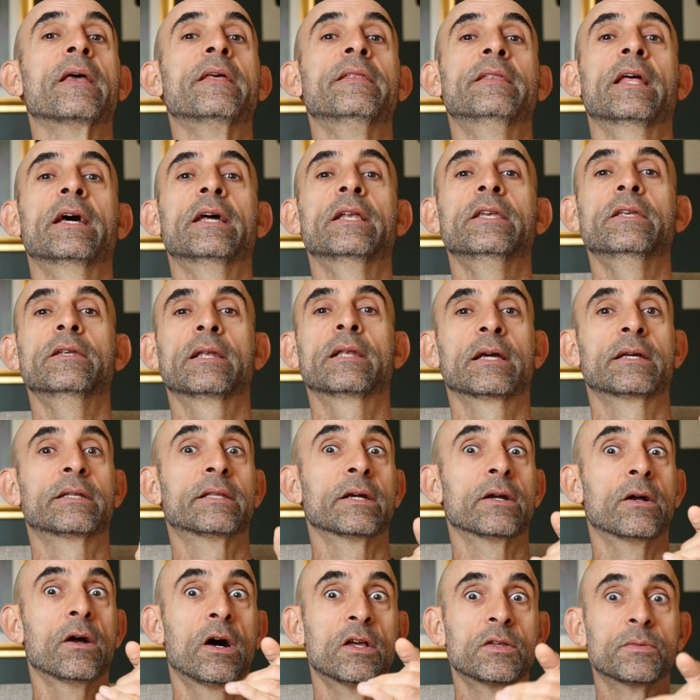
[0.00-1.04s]
That, like
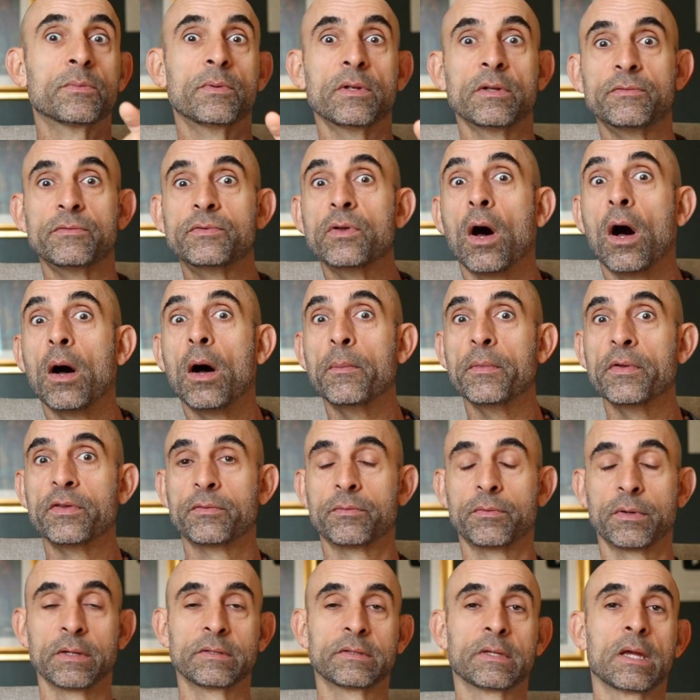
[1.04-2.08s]
the Gospel of Thomas,
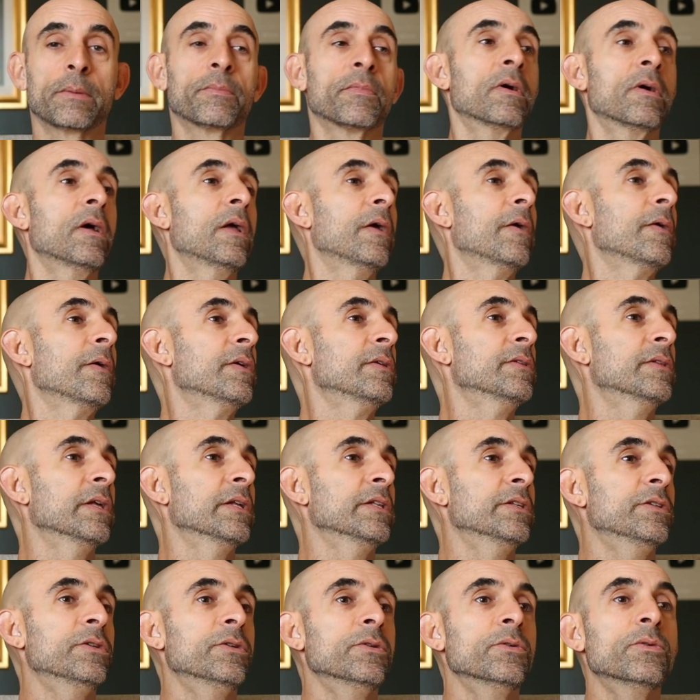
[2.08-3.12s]
for example,
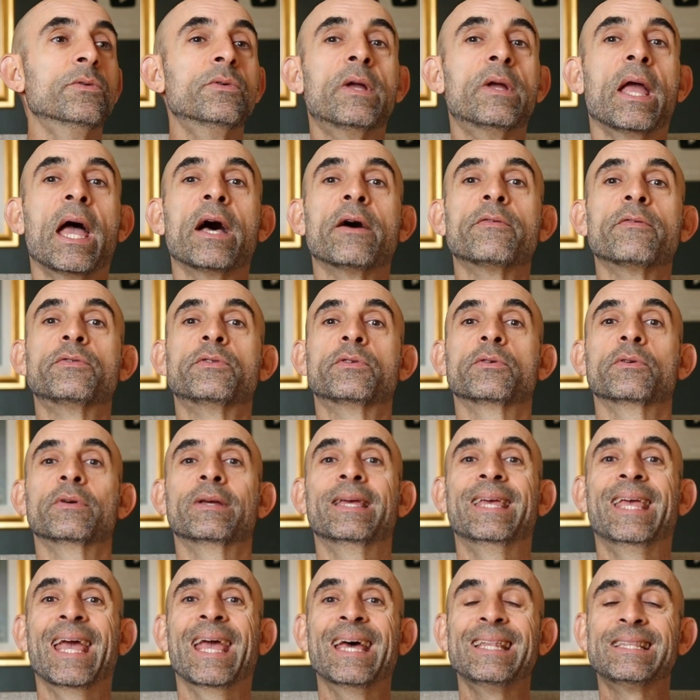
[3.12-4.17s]
that you have to
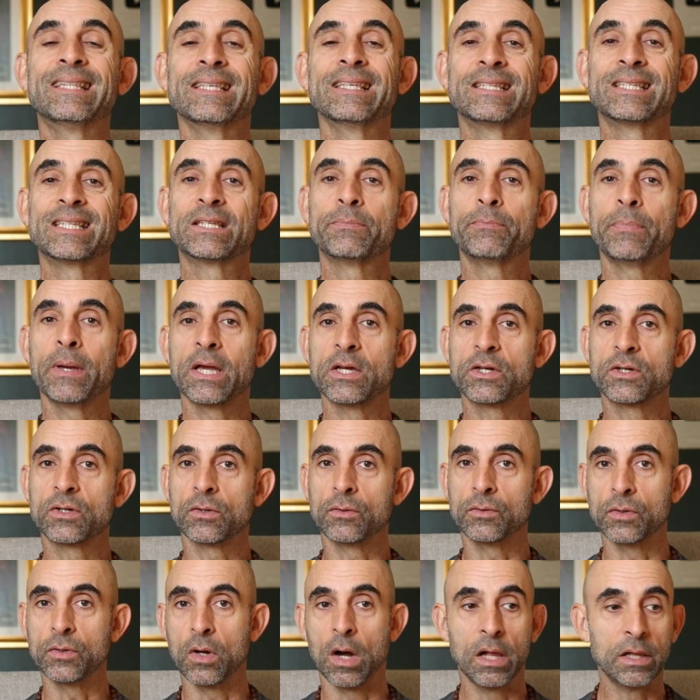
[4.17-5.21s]
get this
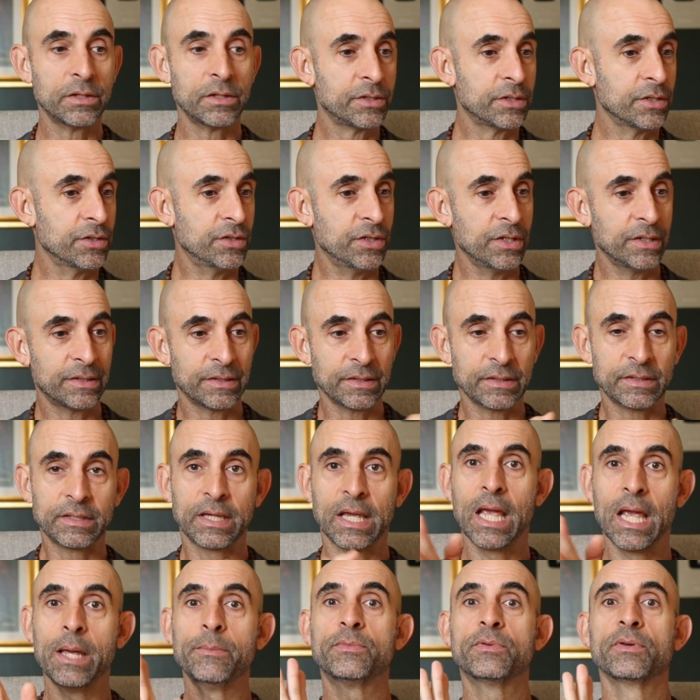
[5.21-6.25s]
special knowledge, and Jesus
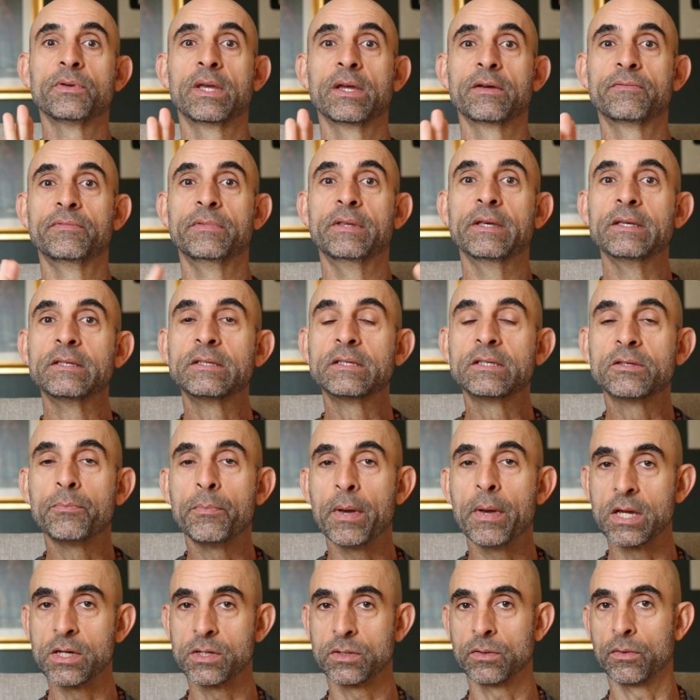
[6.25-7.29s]
came to give this
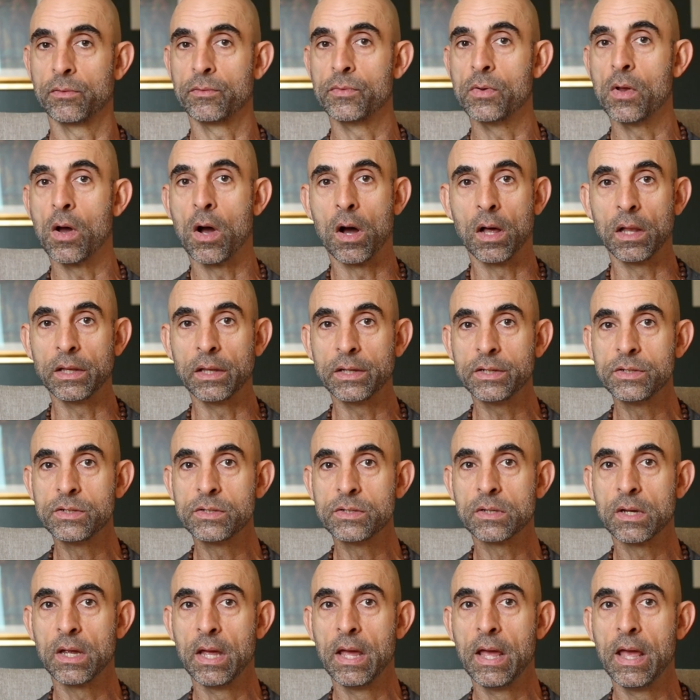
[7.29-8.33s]
special
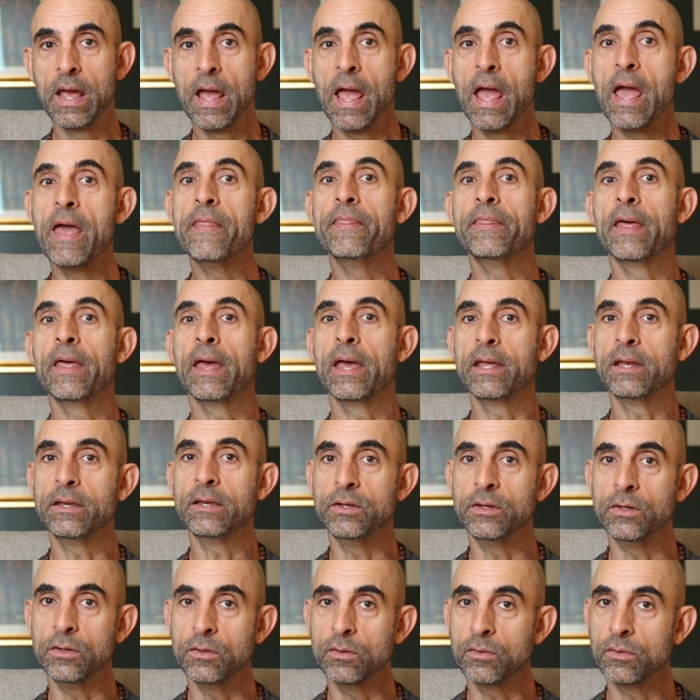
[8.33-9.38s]
knowledge, and
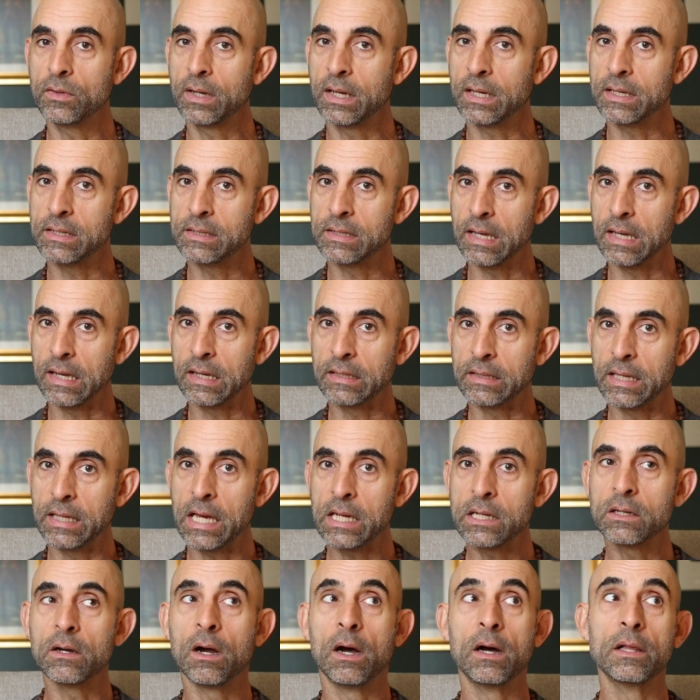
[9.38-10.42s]
then you can take
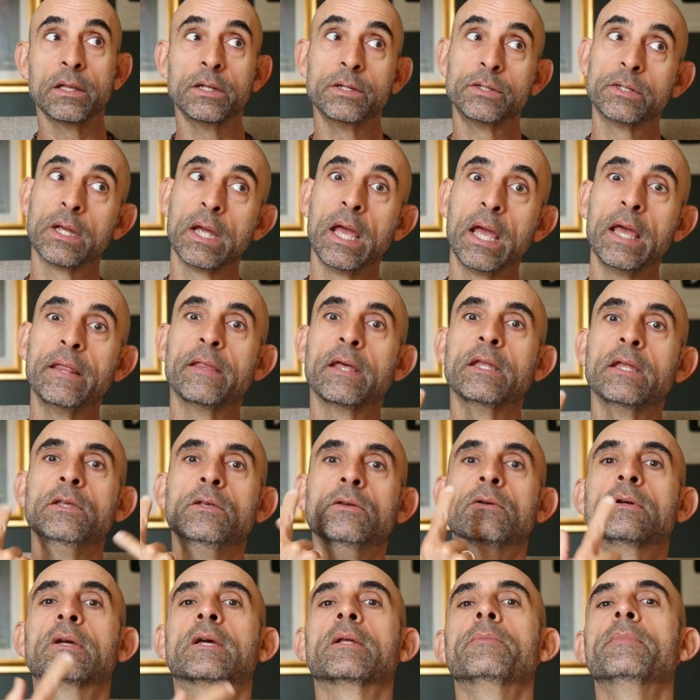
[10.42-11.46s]
that knowledge, and then
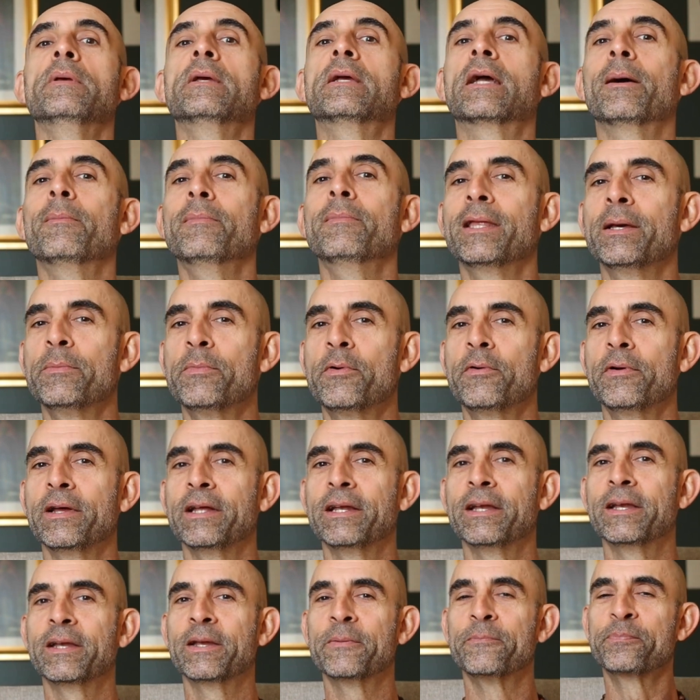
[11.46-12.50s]
you can become
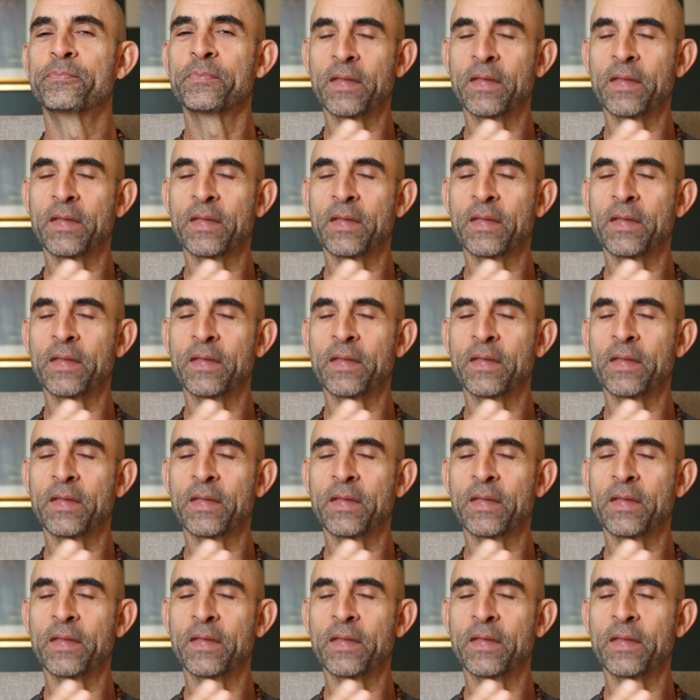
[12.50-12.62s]
liberated.